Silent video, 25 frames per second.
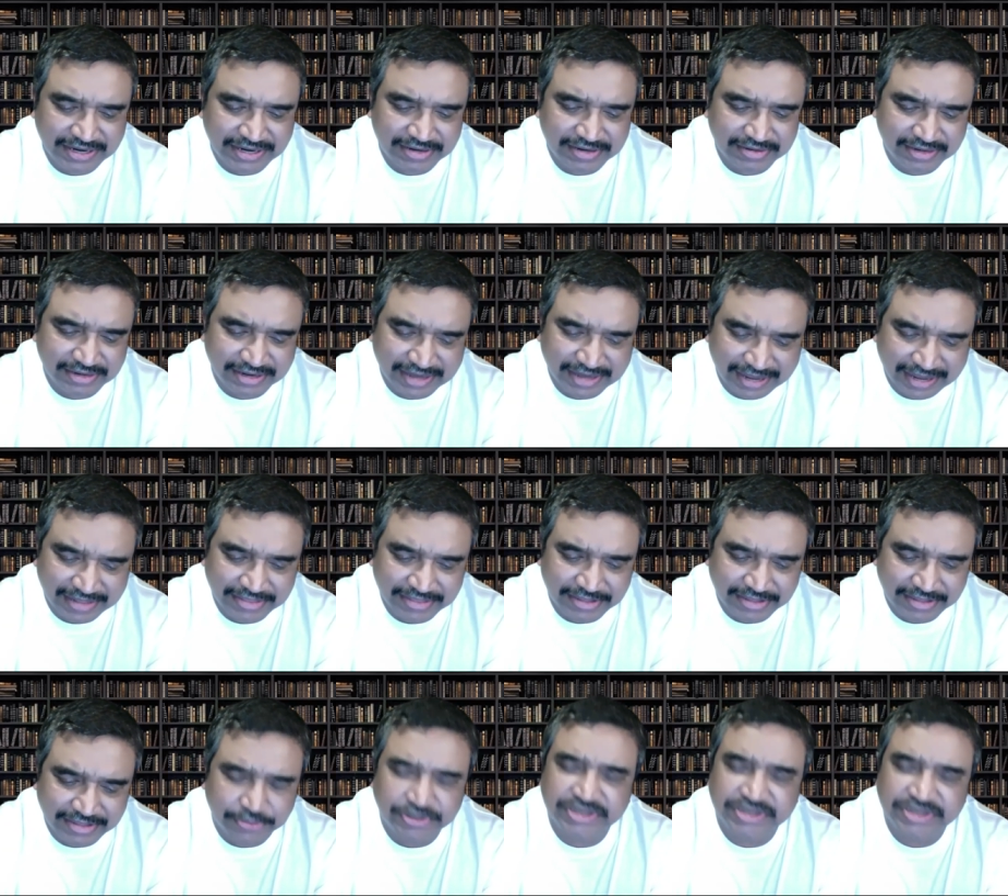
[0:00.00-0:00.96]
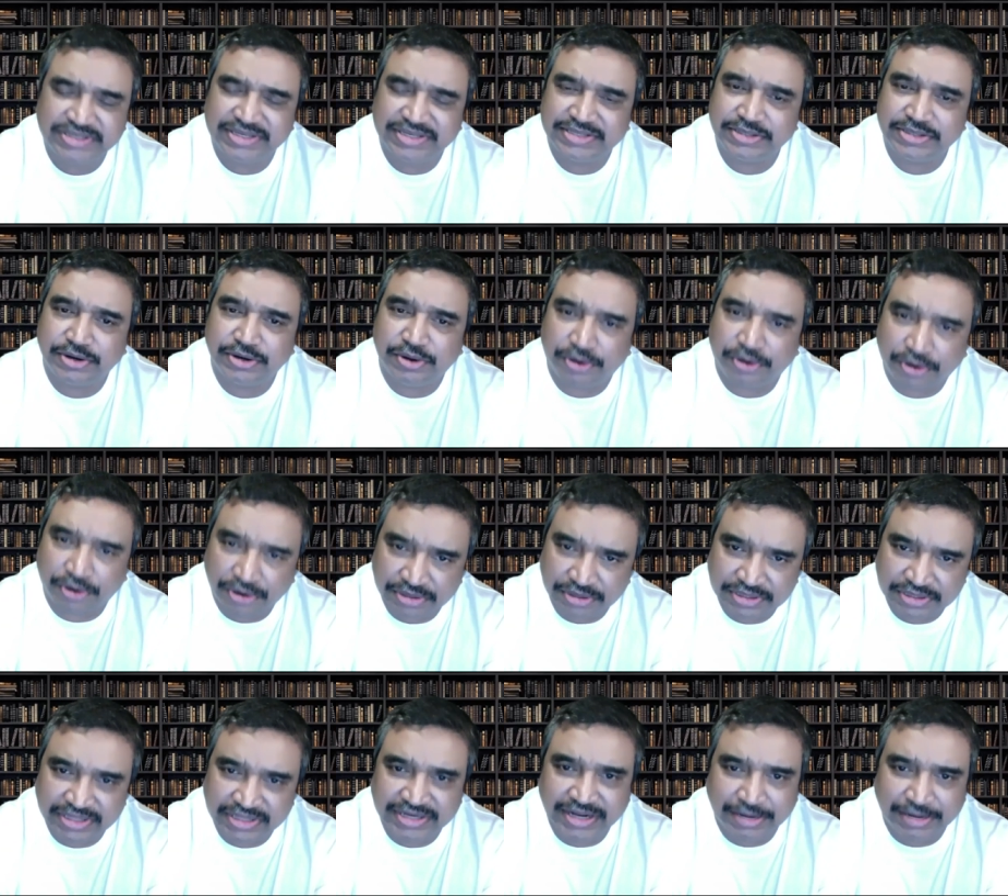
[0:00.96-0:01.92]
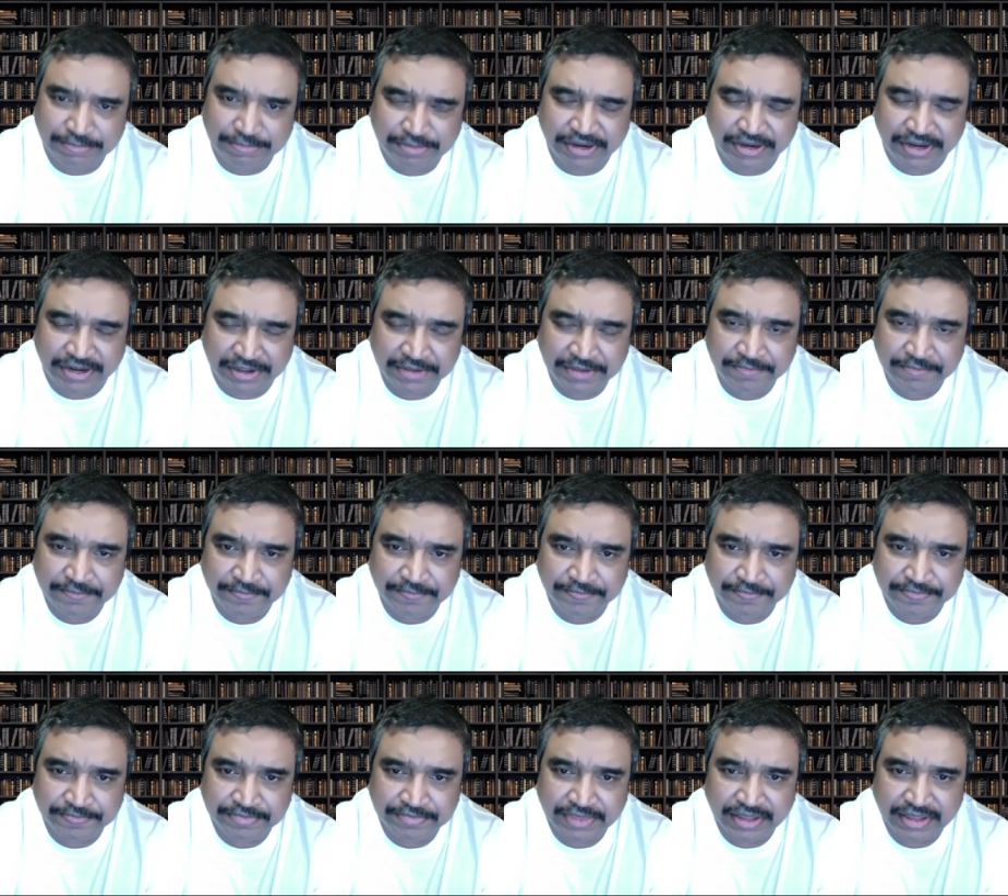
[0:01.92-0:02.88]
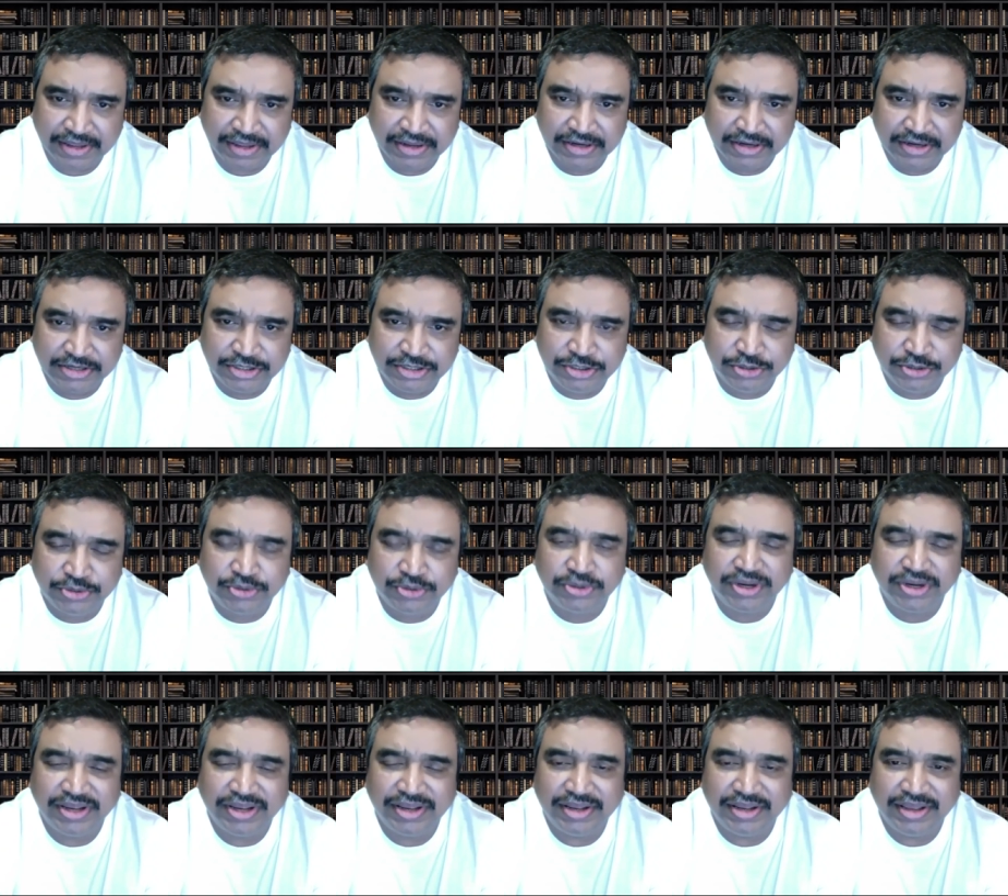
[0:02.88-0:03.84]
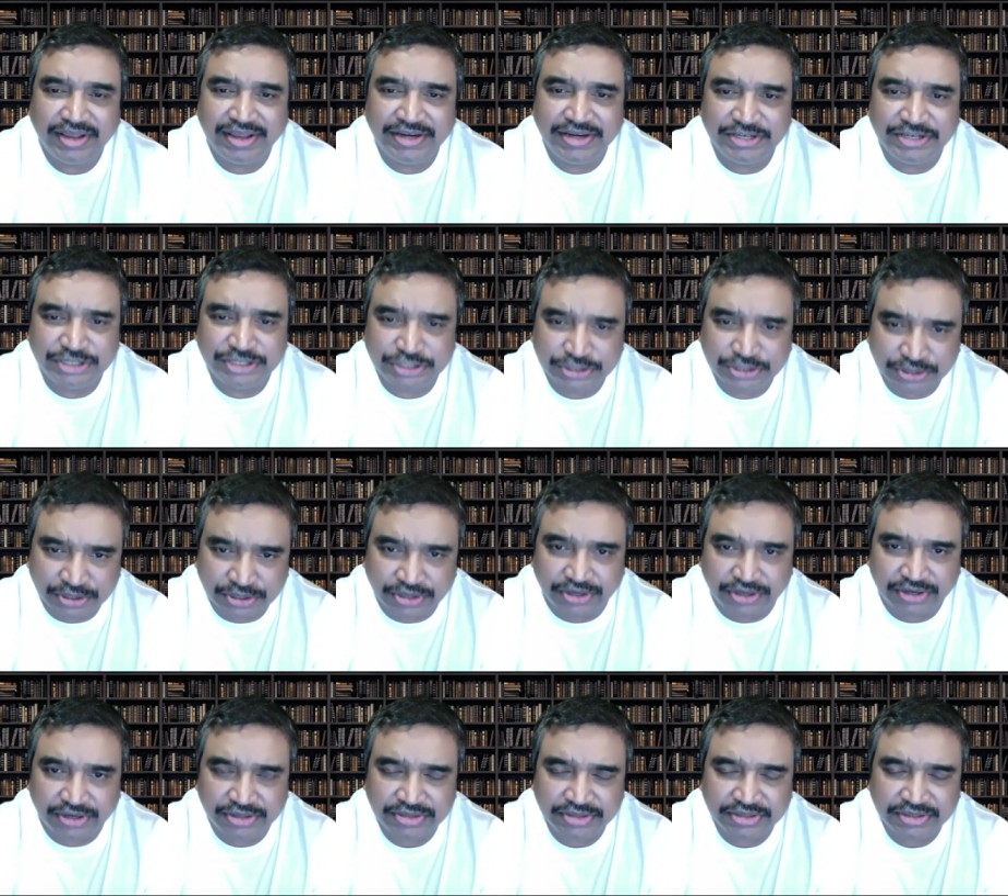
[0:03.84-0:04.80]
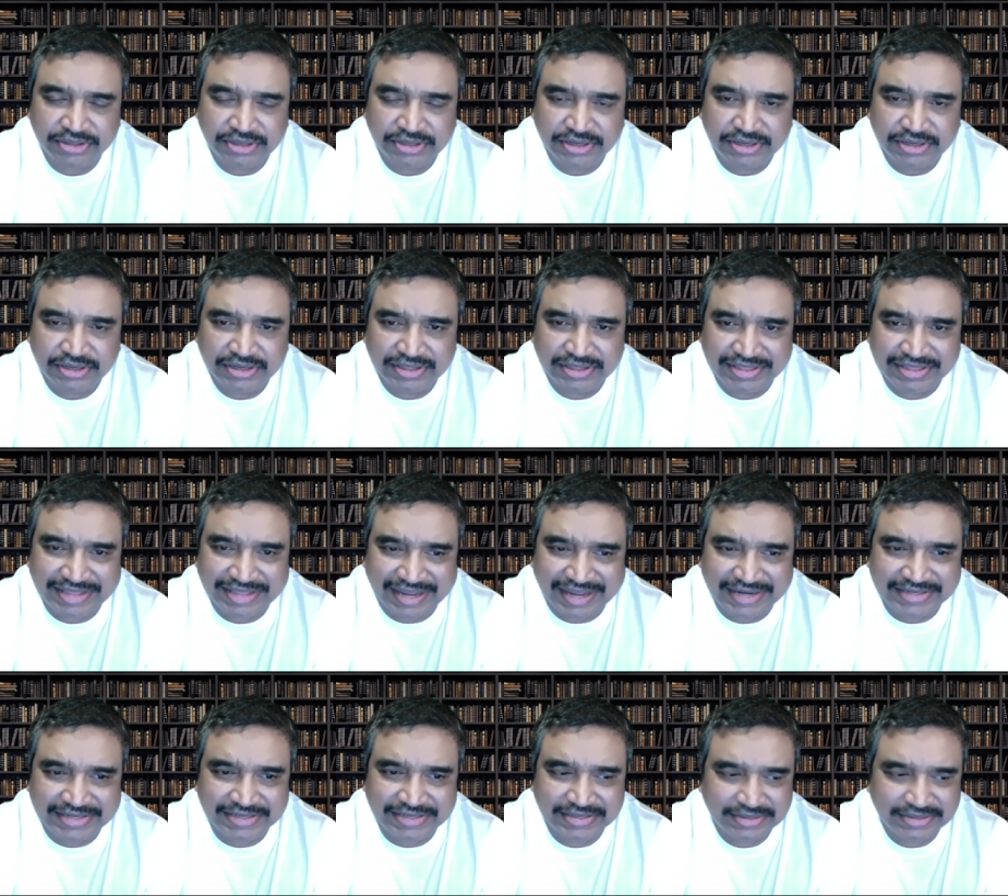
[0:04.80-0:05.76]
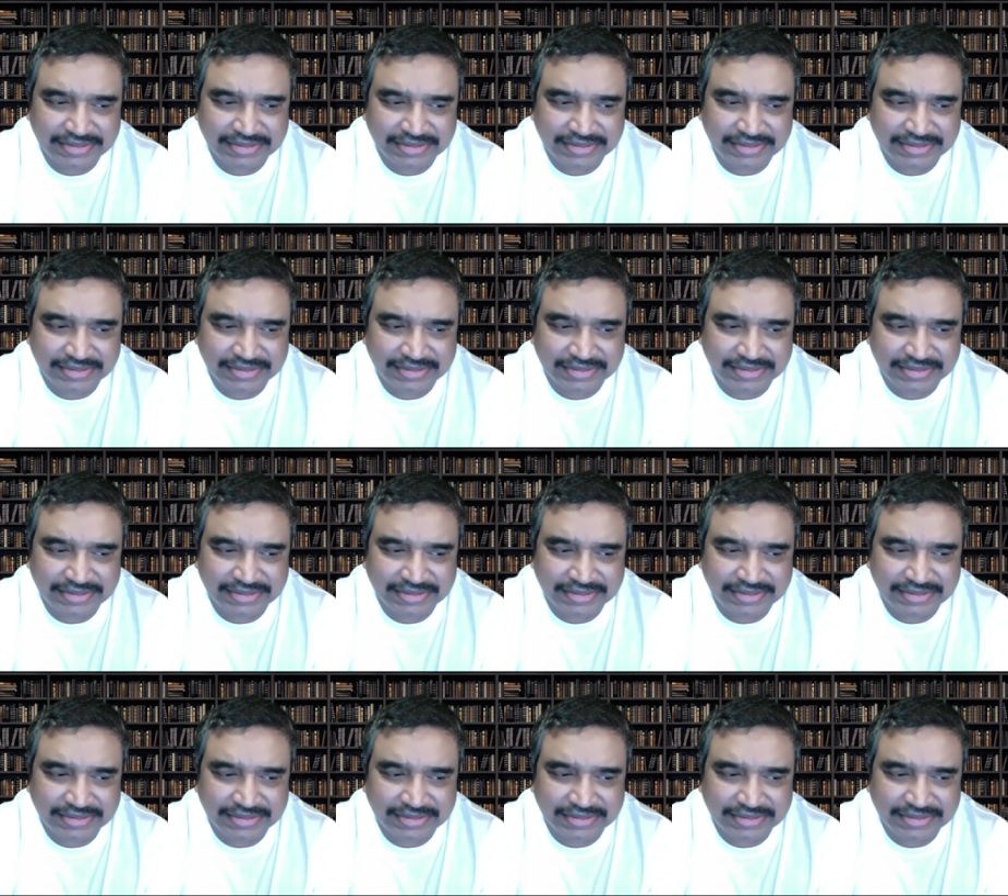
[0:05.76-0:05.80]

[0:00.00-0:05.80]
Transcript: again, the onus is on the company to ensure that